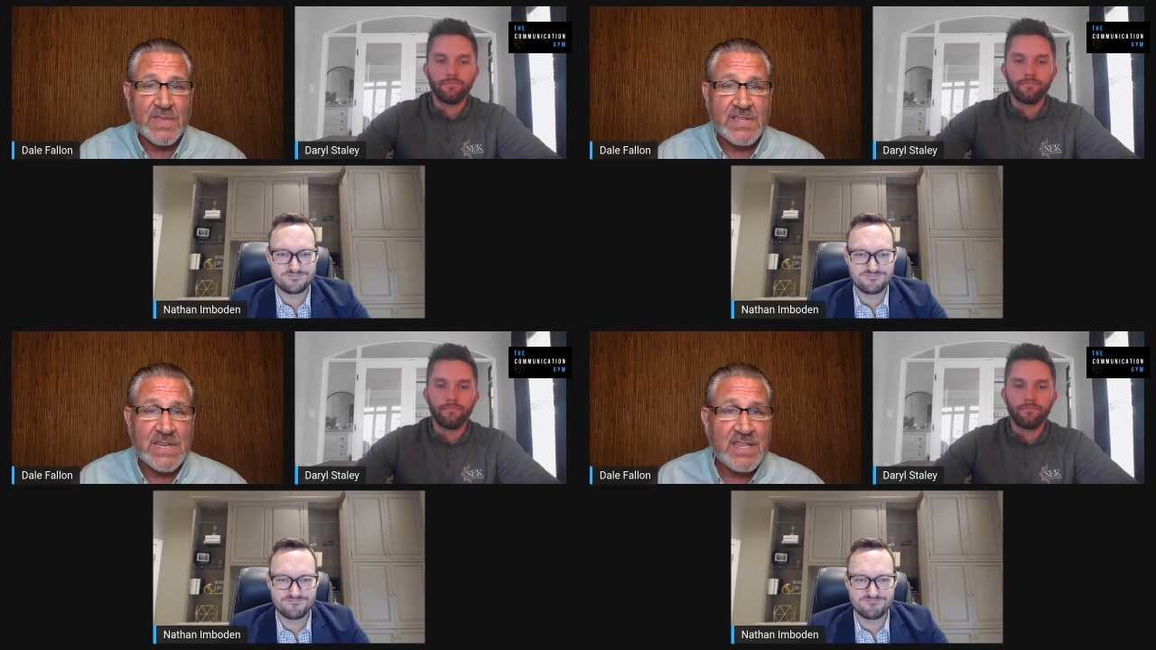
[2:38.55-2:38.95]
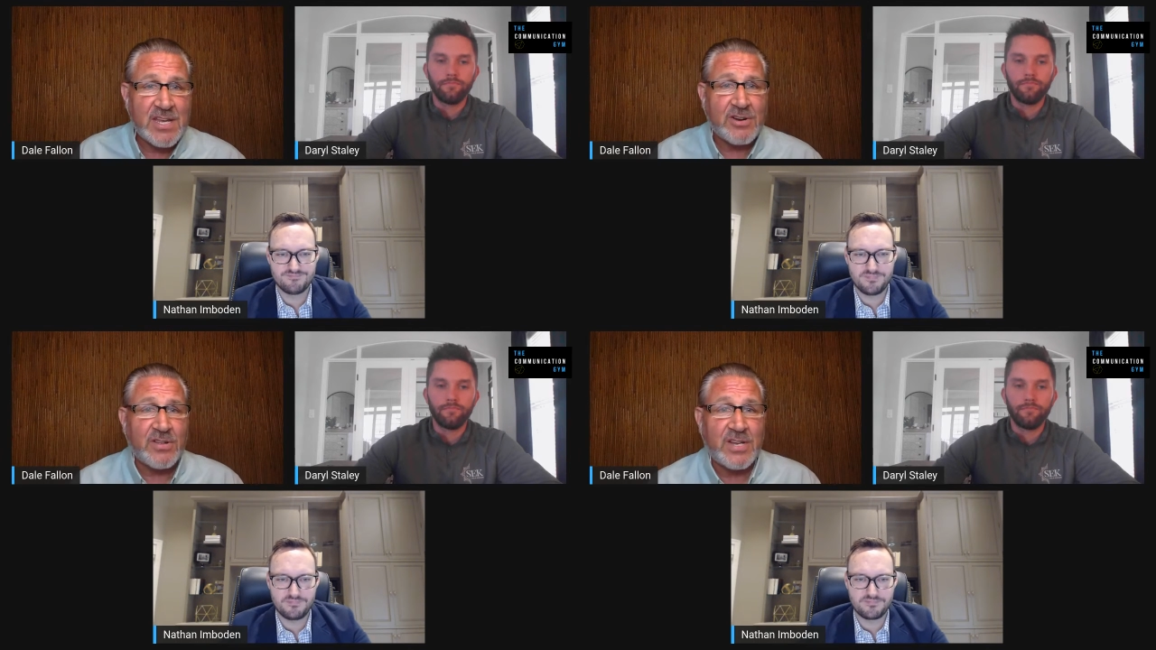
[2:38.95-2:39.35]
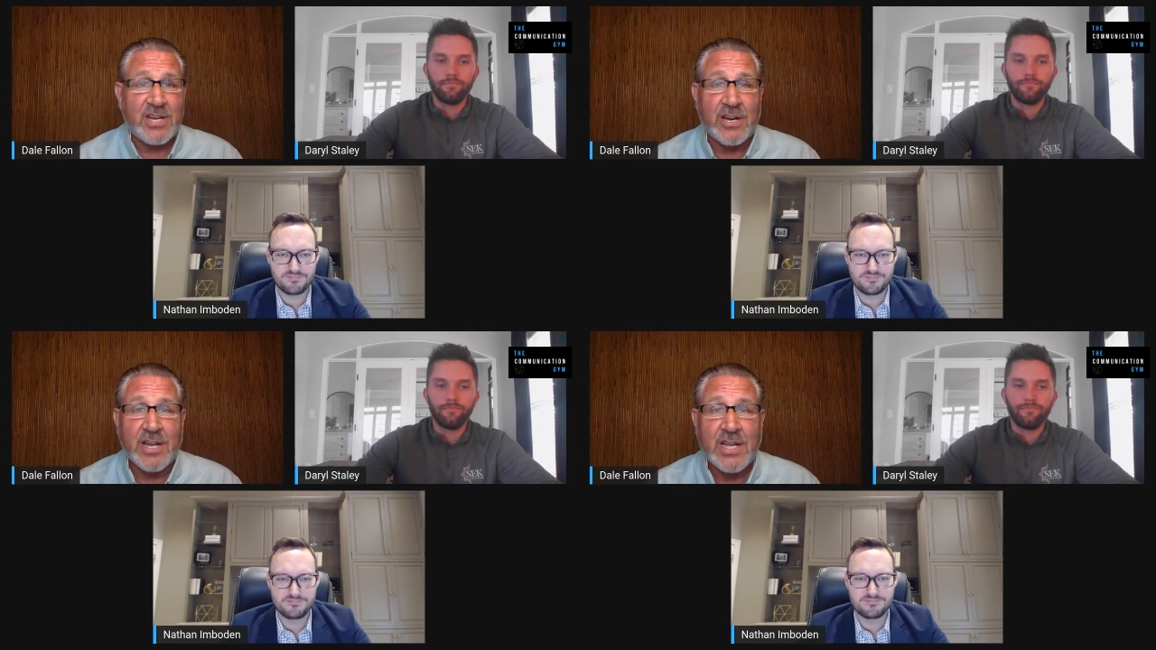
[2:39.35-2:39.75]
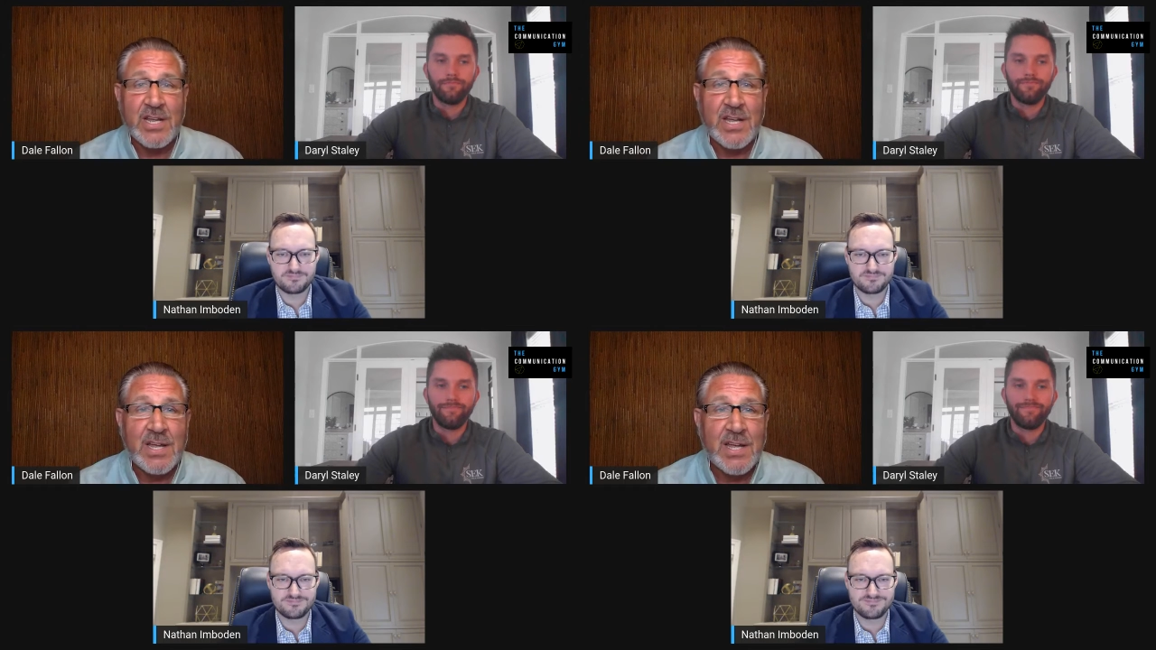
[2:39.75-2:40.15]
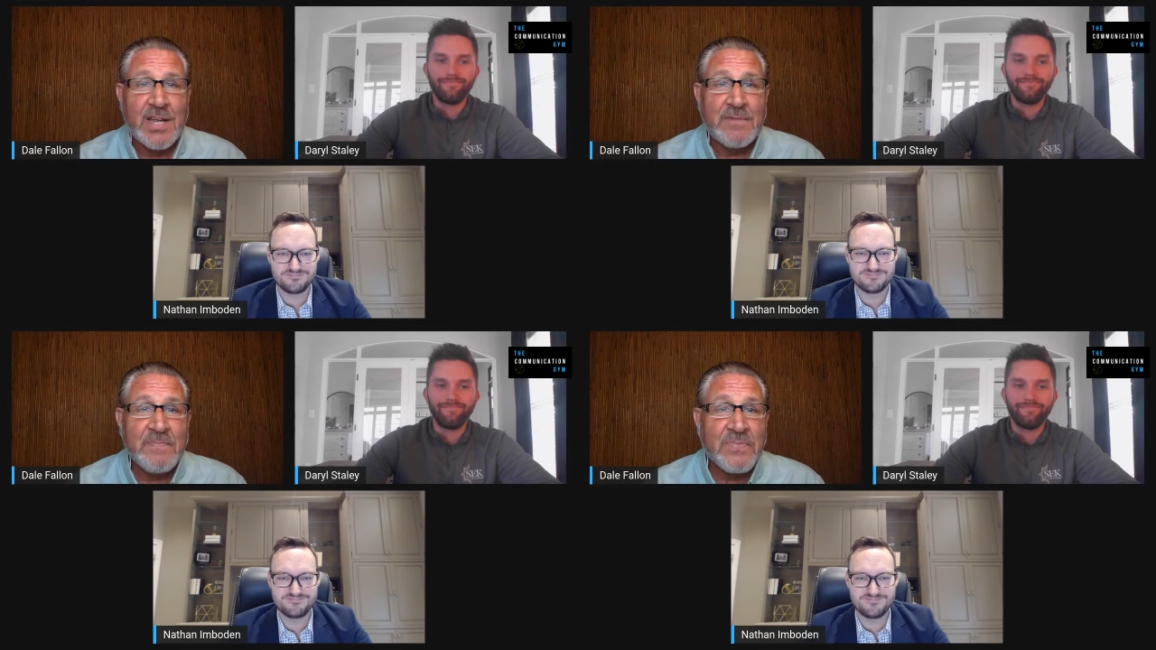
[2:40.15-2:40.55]
Speaker 1: Let's get Daryl in here.
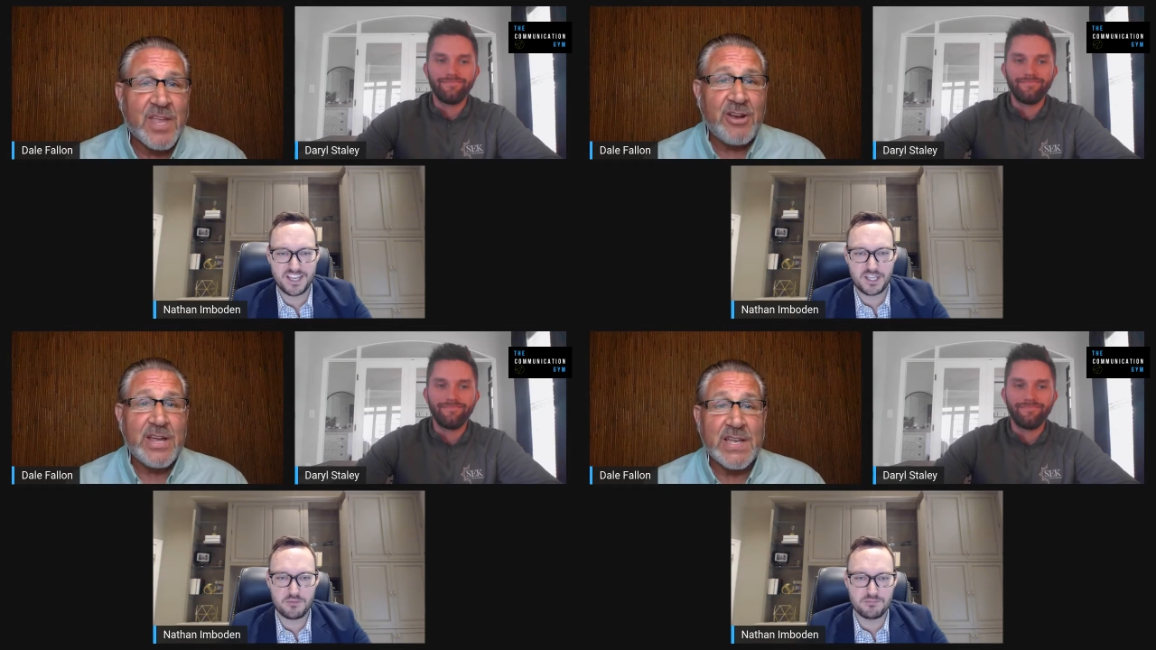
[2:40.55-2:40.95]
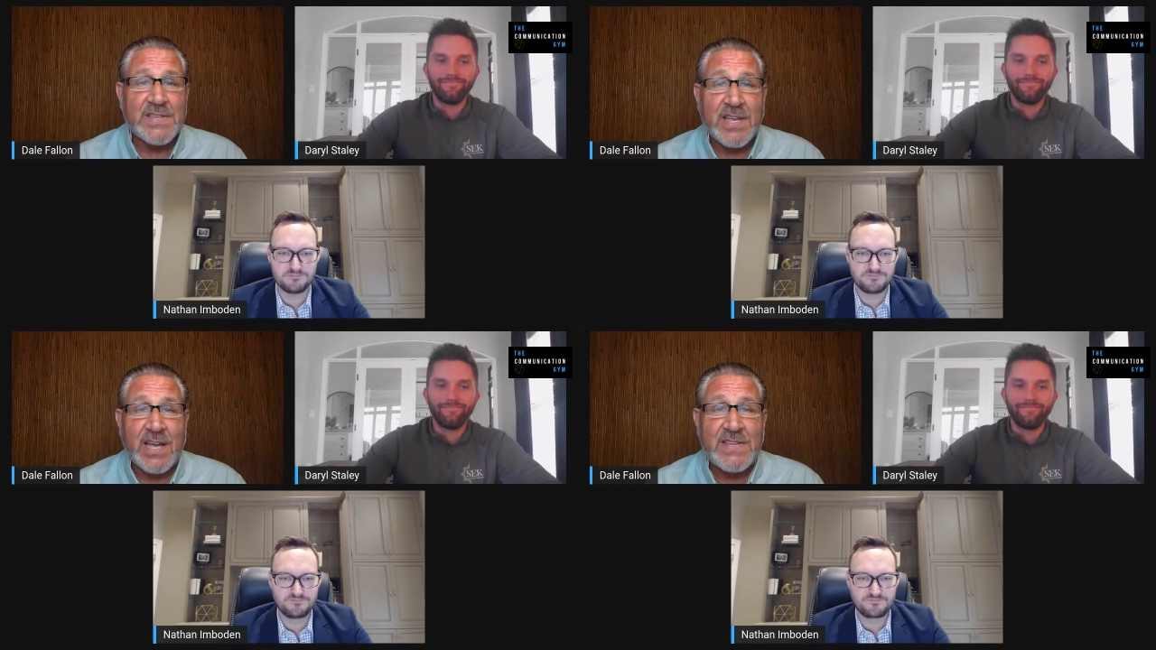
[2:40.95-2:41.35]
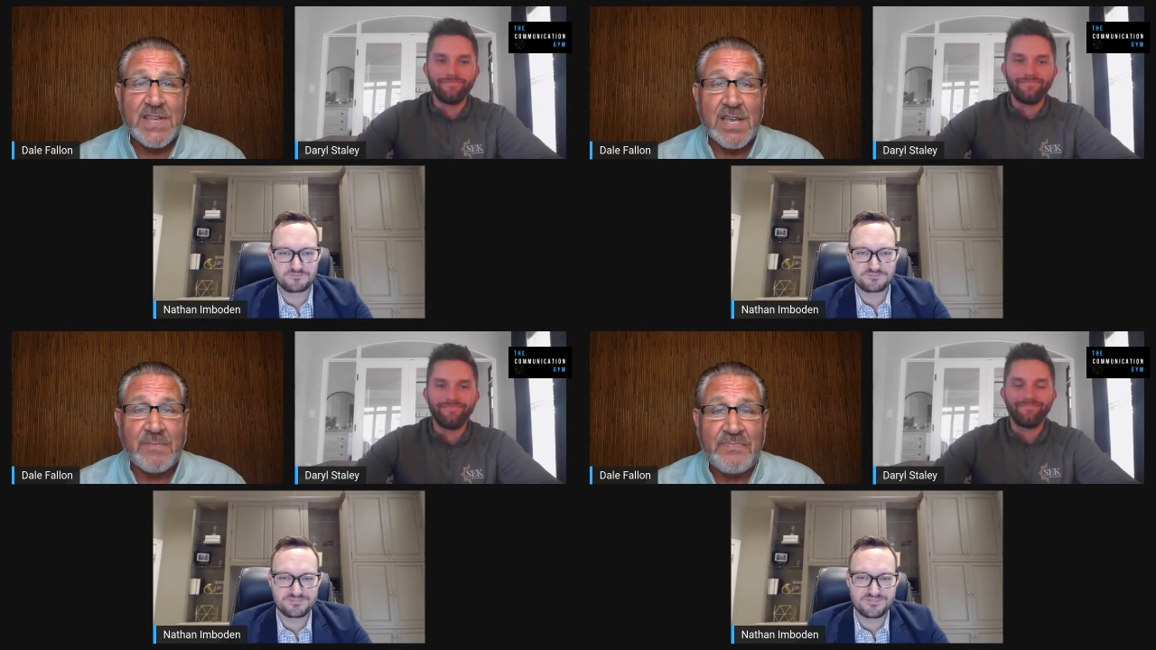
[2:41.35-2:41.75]
There he is. I see you.